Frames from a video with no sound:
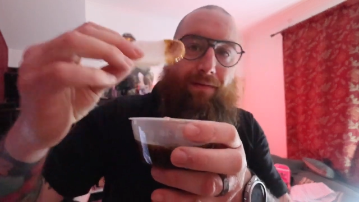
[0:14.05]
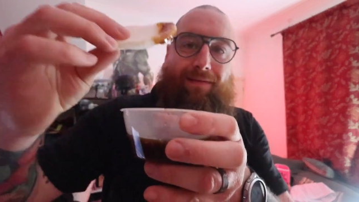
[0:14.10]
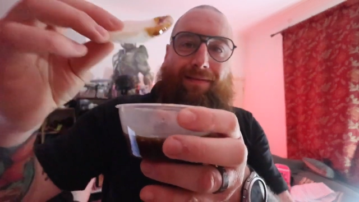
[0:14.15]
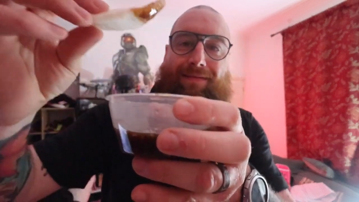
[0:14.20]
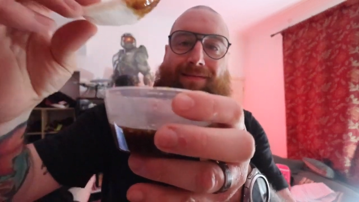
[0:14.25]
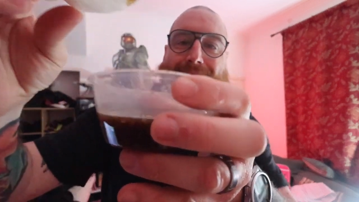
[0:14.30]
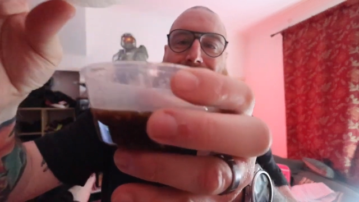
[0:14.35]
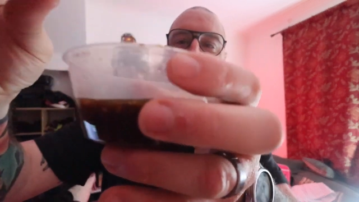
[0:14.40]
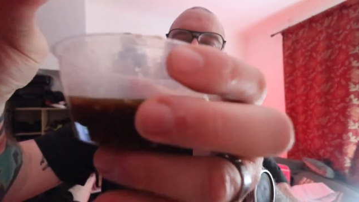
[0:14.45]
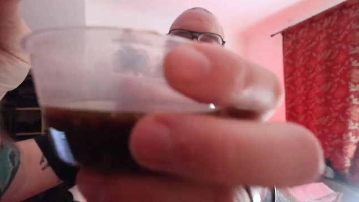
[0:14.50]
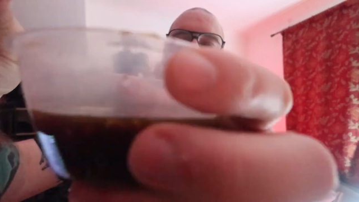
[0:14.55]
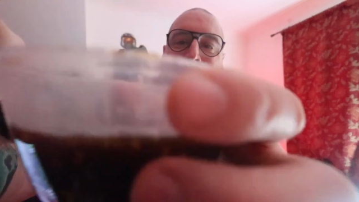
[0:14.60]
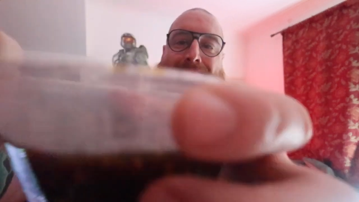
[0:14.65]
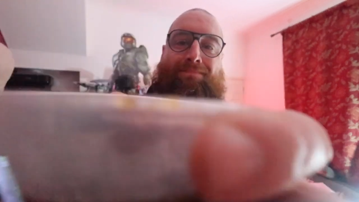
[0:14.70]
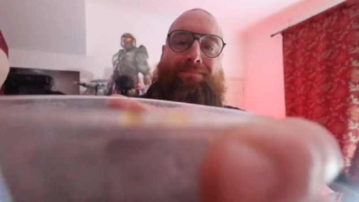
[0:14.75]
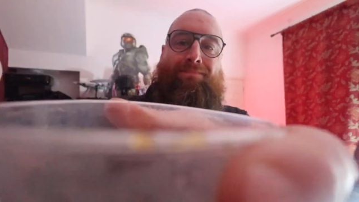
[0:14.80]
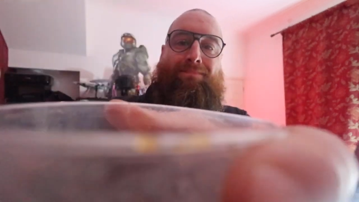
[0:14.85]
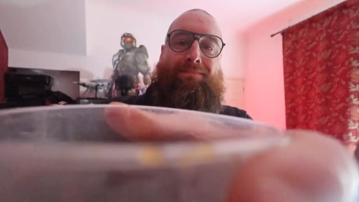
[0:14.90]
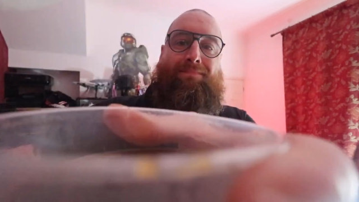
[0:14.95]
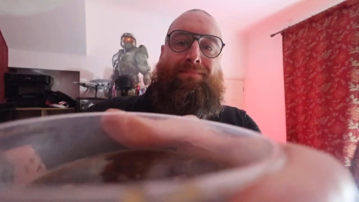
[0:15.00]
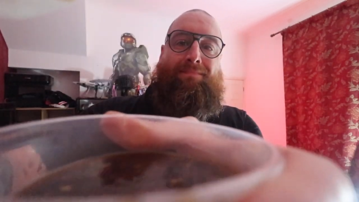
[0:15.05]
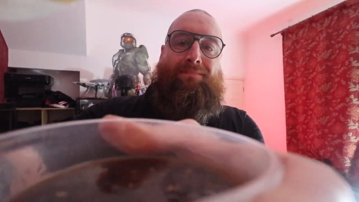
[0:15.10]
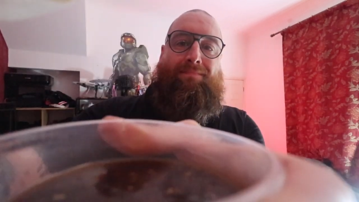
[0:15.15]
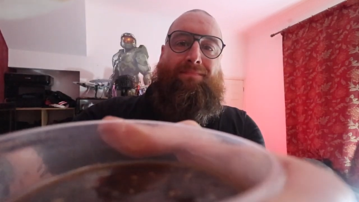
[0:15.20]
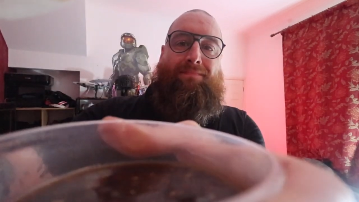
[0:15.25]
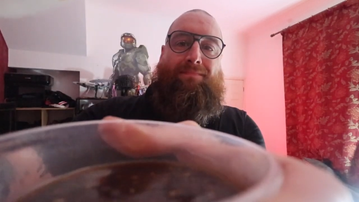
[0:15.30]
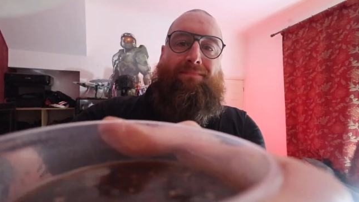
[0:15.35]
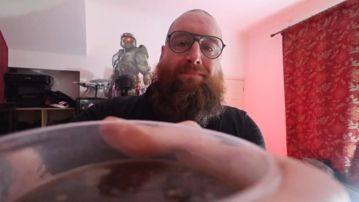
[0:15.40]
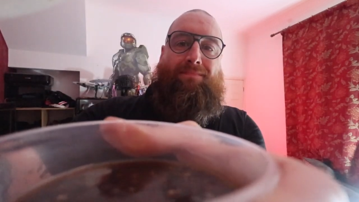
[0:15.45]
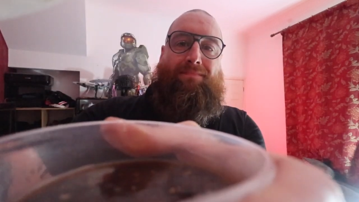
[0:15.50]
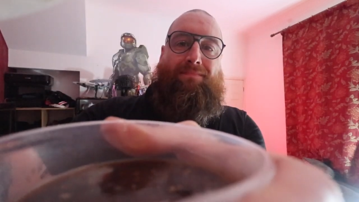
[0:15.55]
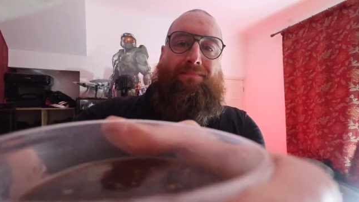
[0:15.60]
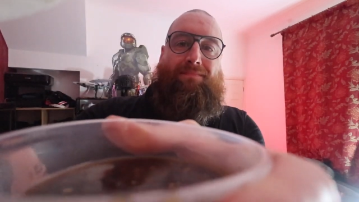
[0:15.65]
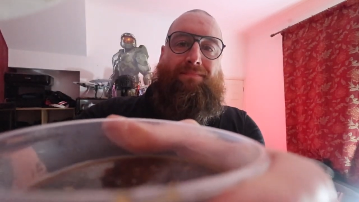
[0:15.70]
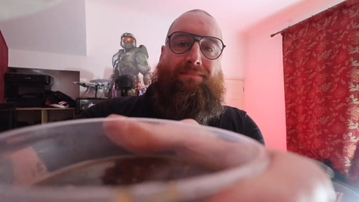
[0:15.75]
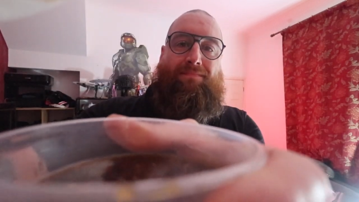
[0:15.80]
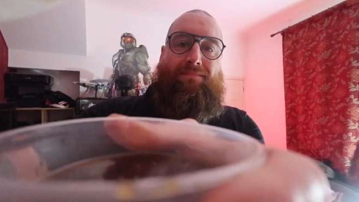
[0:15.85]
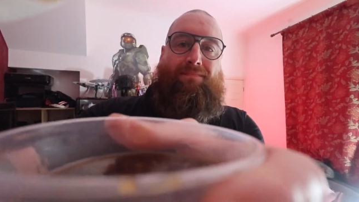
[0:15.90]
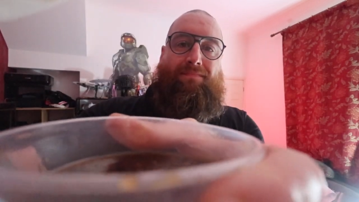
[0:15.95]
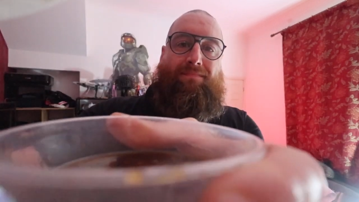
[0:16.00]

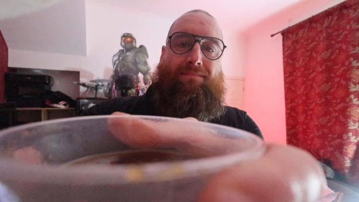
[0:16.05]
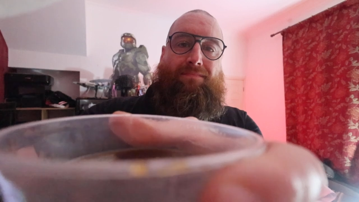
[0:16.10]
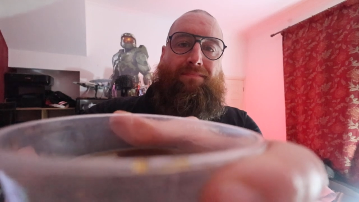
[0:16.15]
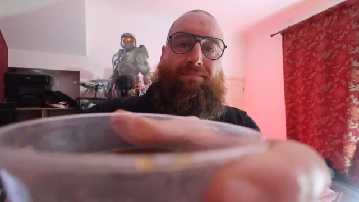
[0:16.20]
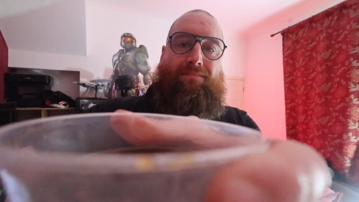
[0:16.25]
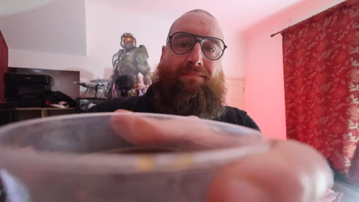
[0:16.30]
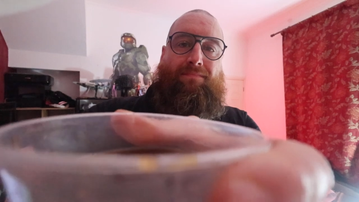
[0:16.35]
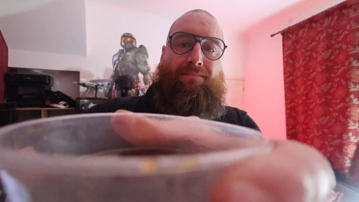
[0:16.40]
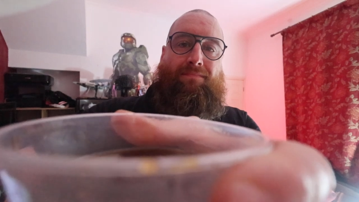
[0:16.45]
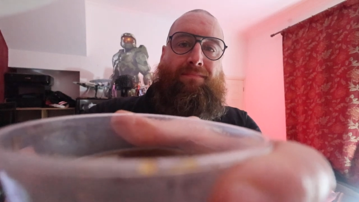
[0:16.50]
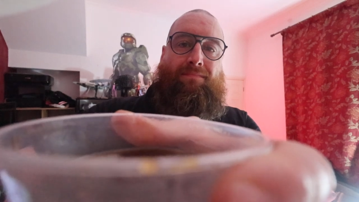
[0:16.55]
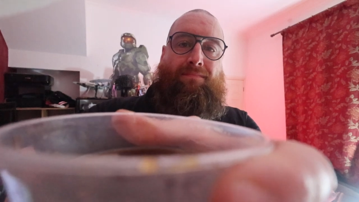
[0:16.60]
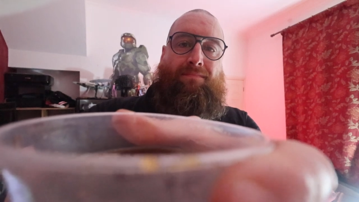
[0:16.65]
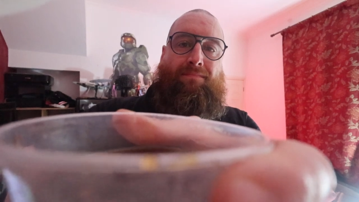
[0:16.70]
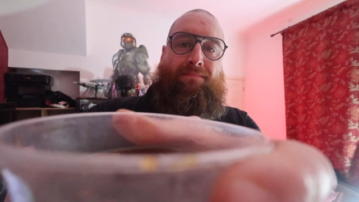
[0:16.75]
Nobody speaks.